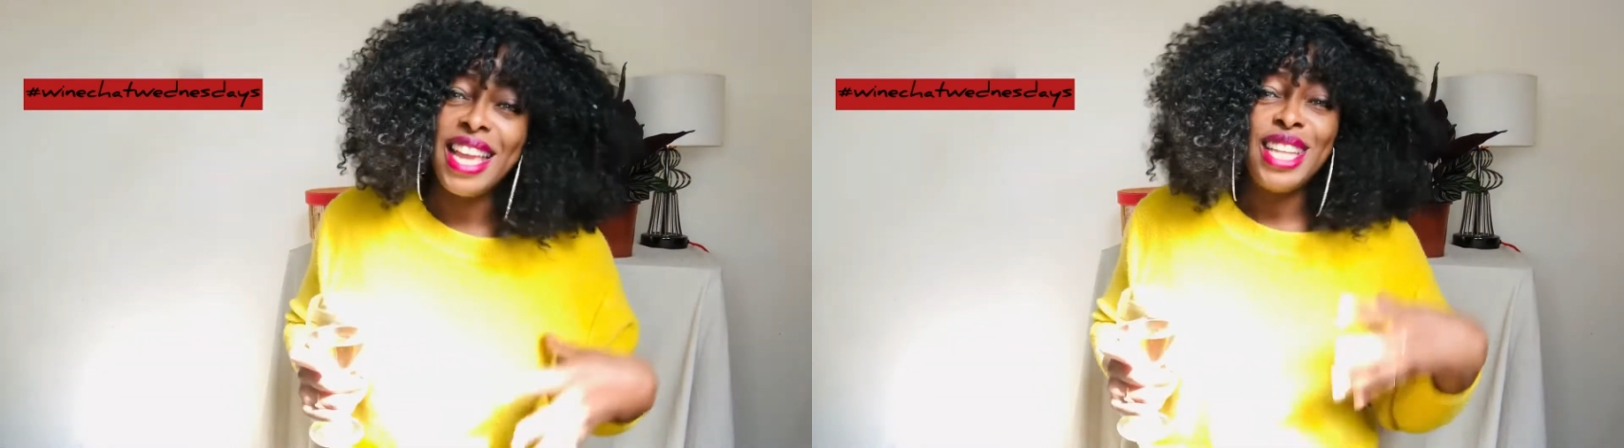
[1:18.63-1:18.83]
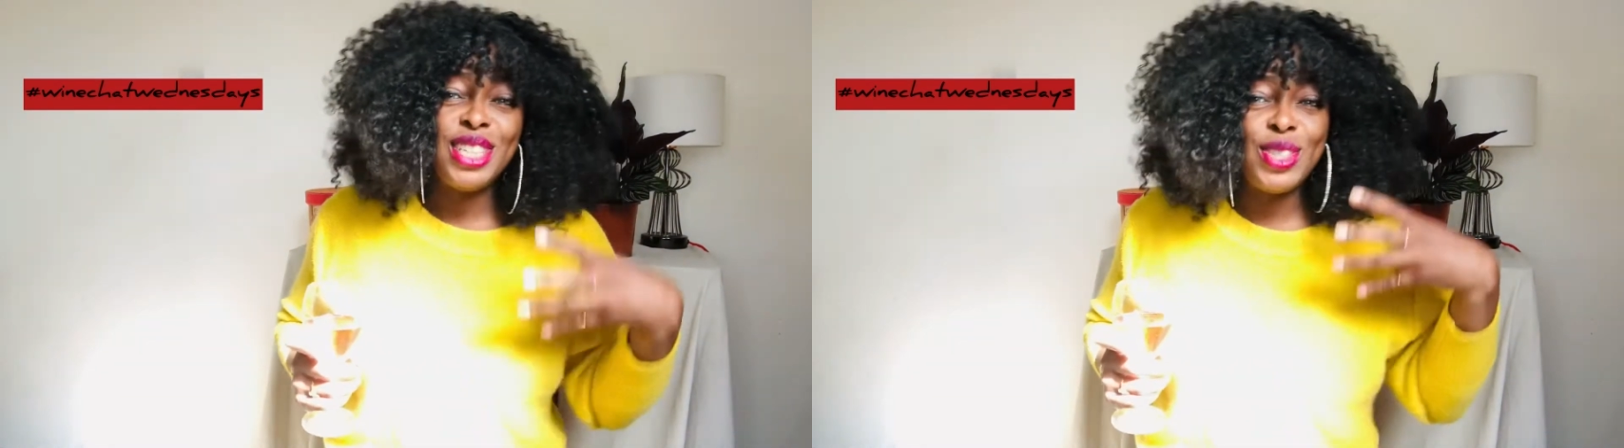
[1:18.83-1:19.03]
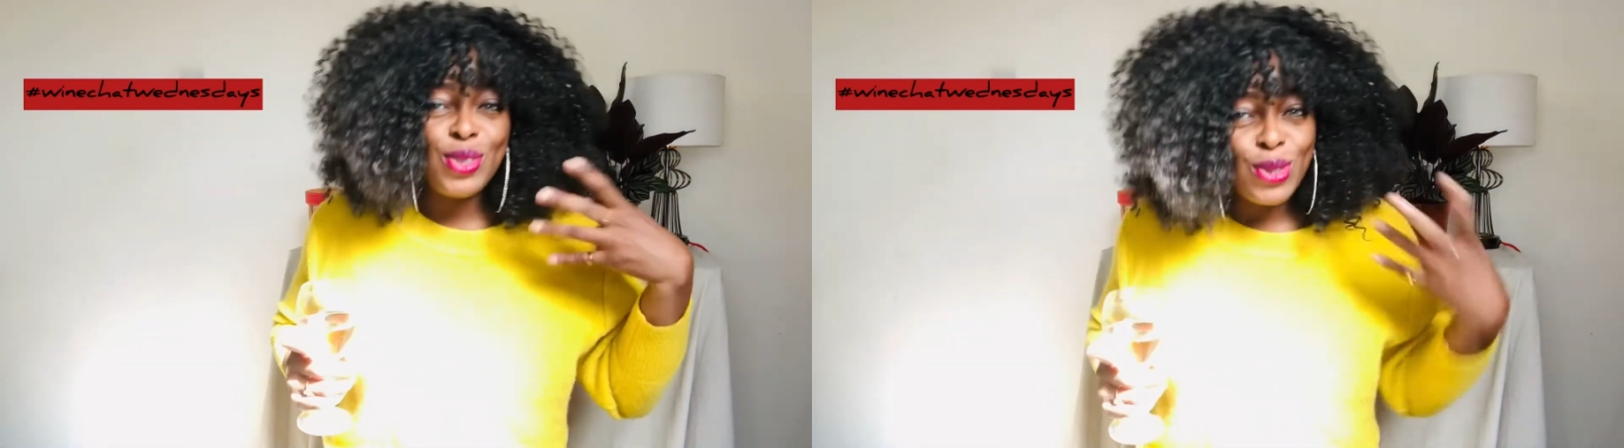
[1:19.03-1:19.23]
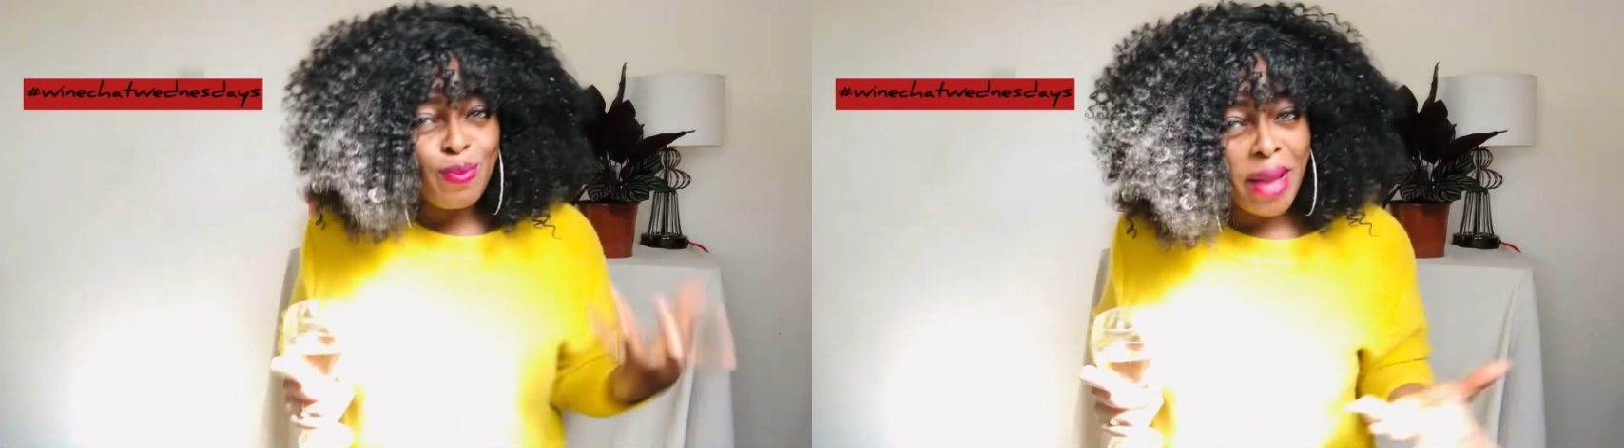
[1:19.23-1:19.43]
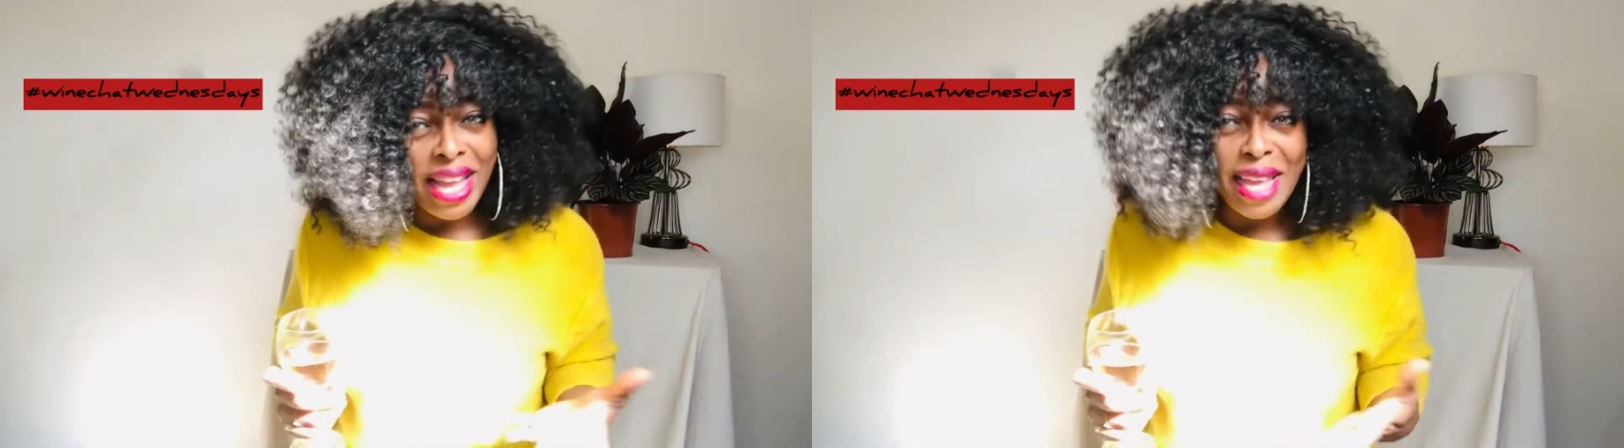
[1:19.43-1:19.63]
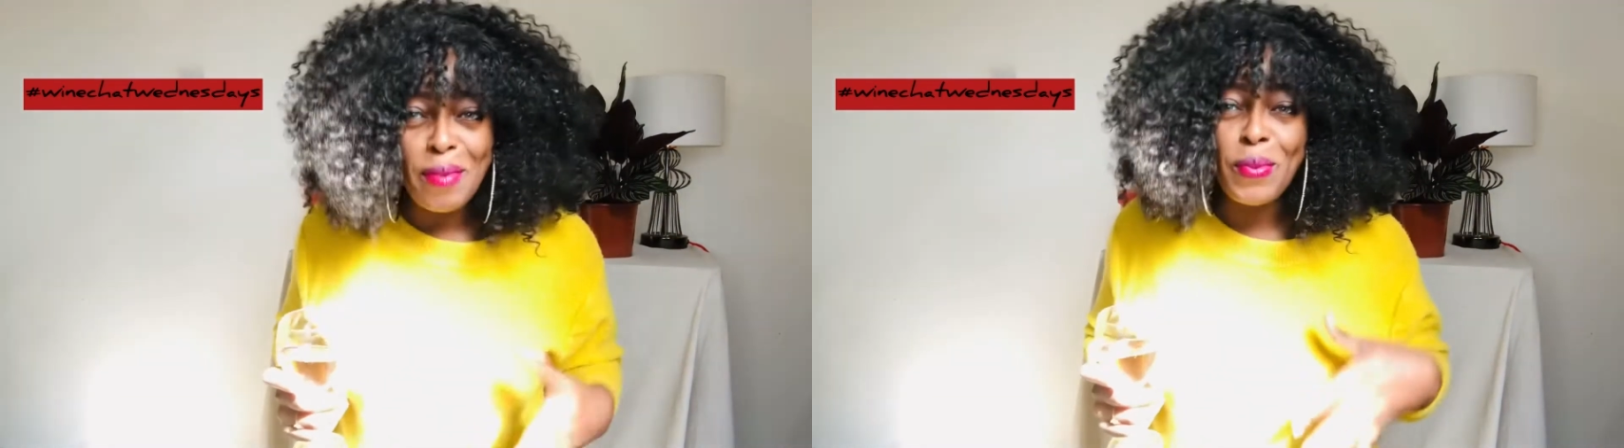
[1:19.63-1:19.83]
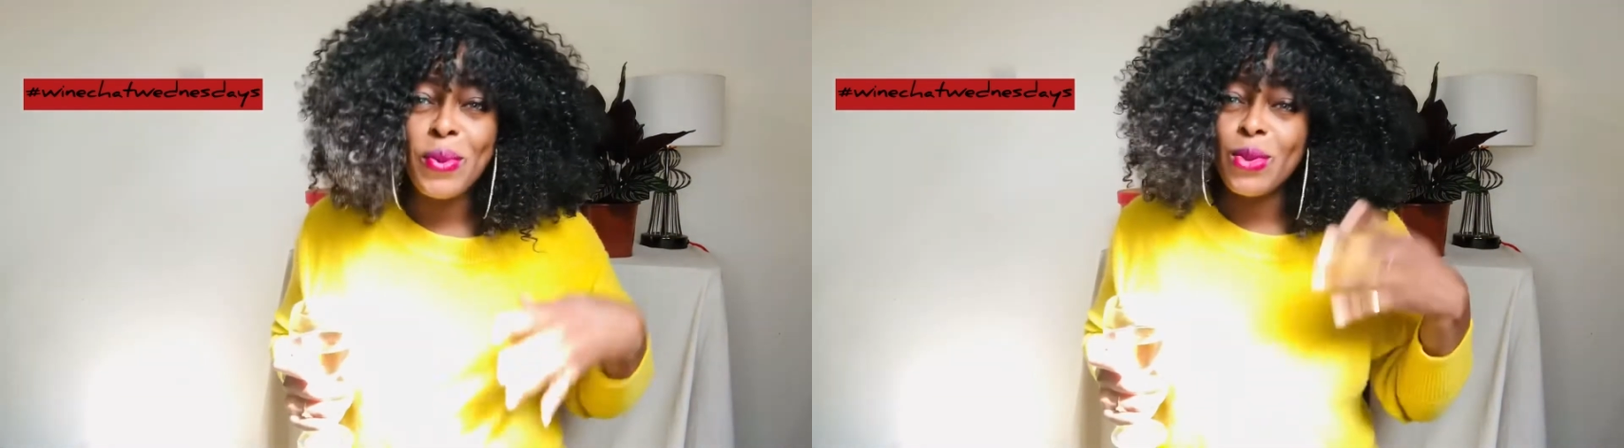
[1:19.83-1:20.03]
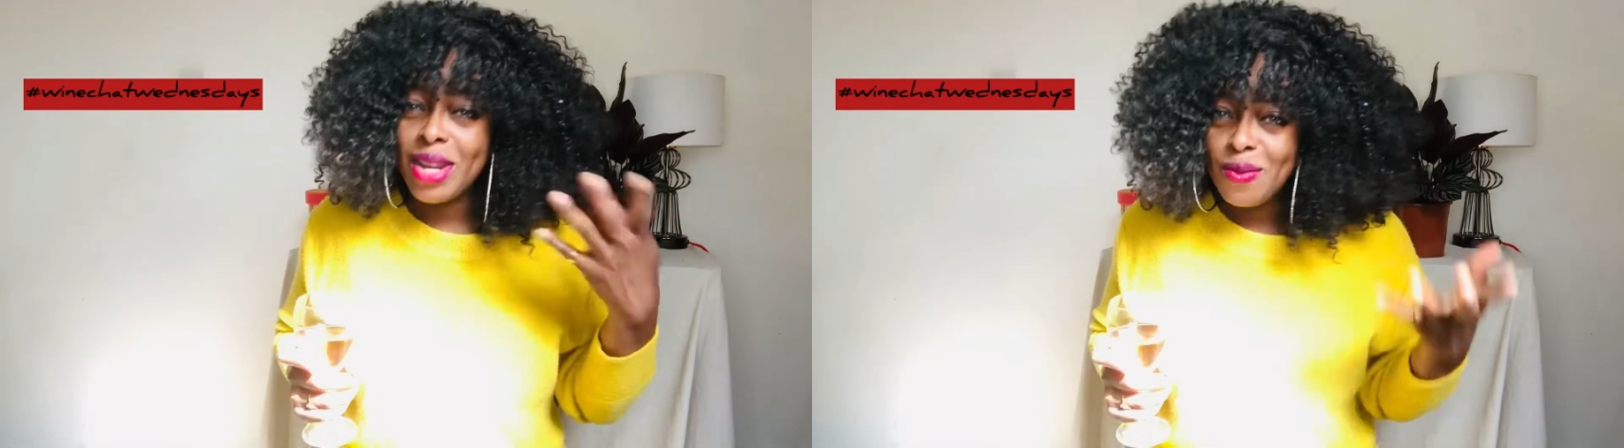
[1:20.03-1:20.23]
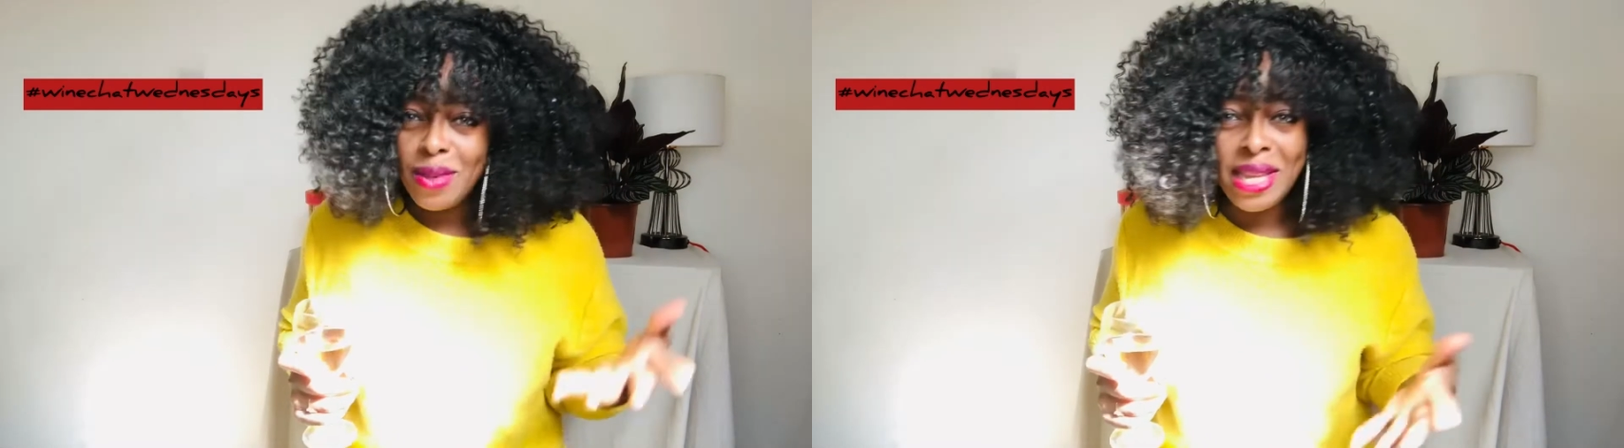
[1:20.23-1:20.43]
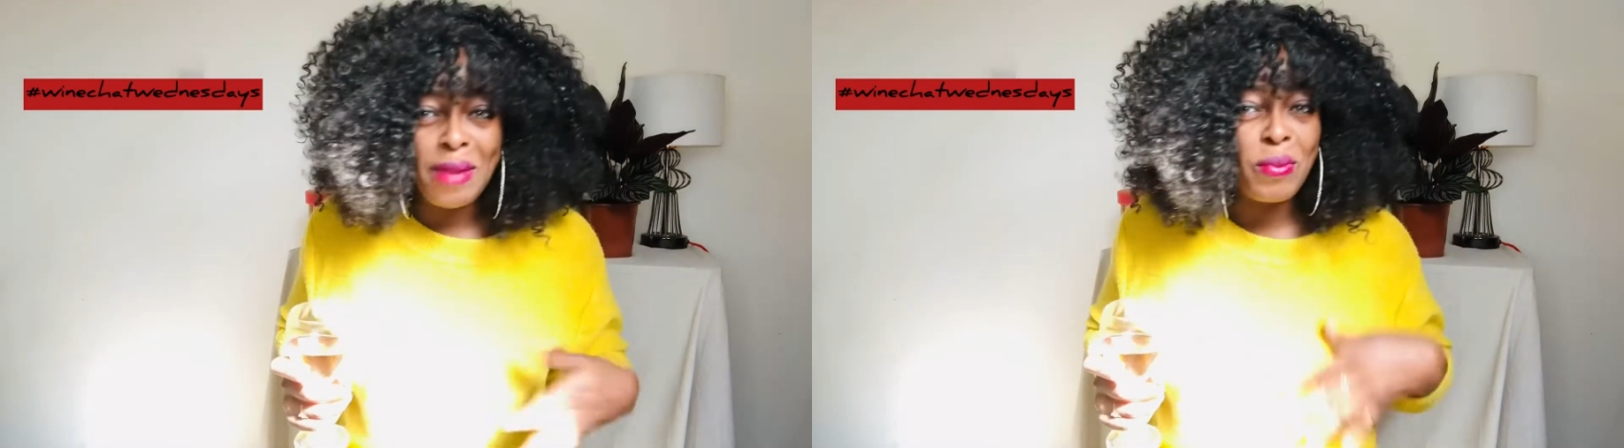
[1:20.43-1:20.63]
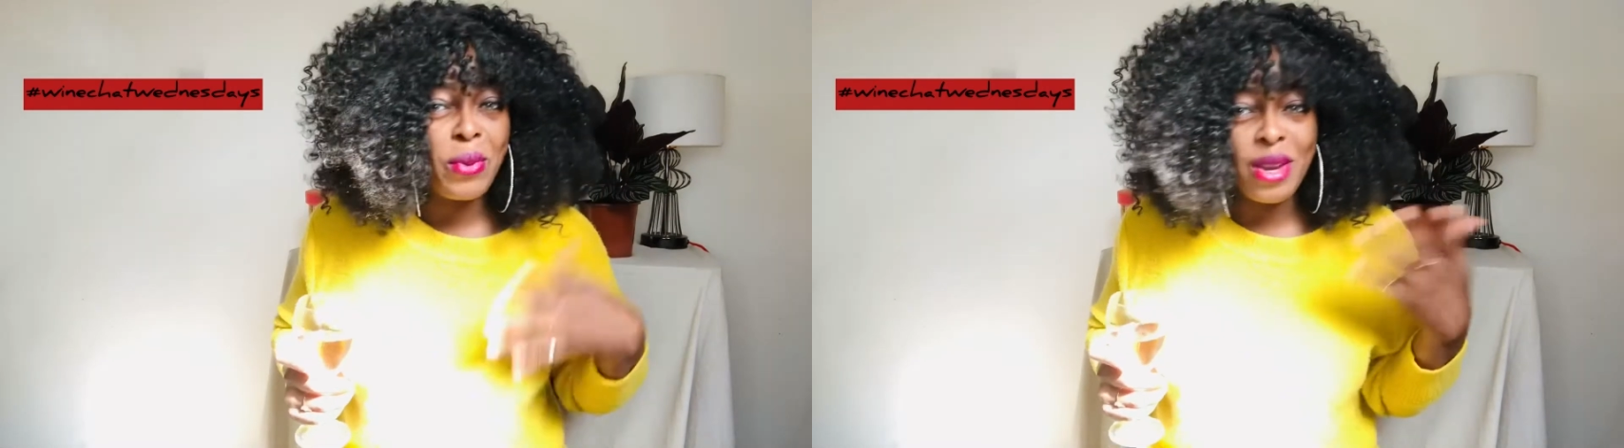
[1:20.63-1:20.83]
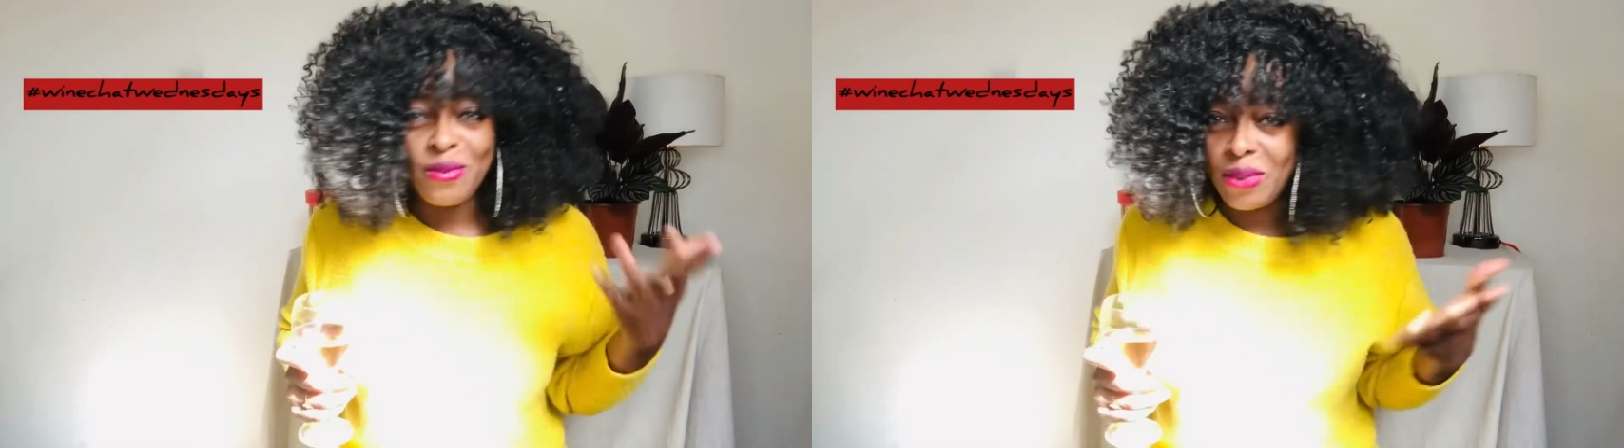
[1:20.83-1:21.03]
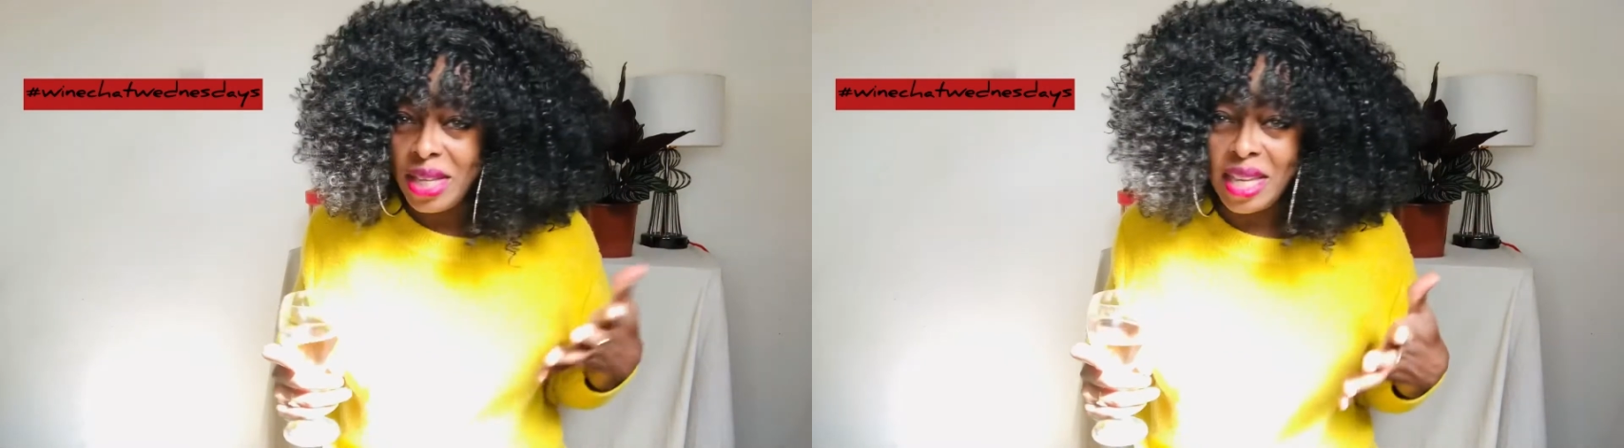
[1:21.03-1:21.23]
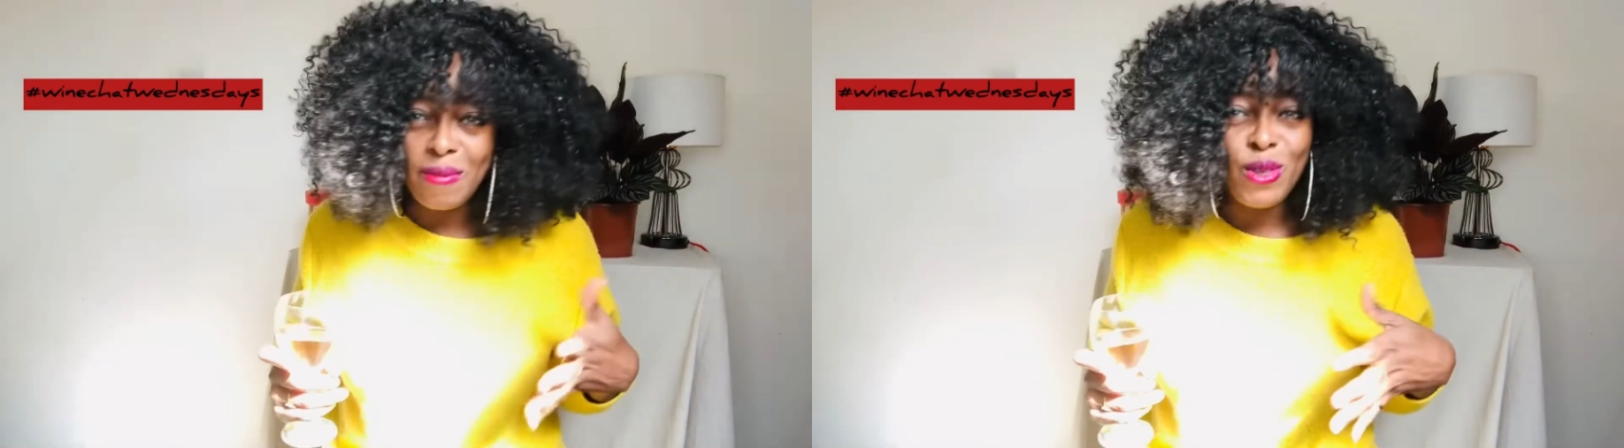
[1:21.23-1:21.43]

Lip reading: She stood by him, prayed with him, prayed for him.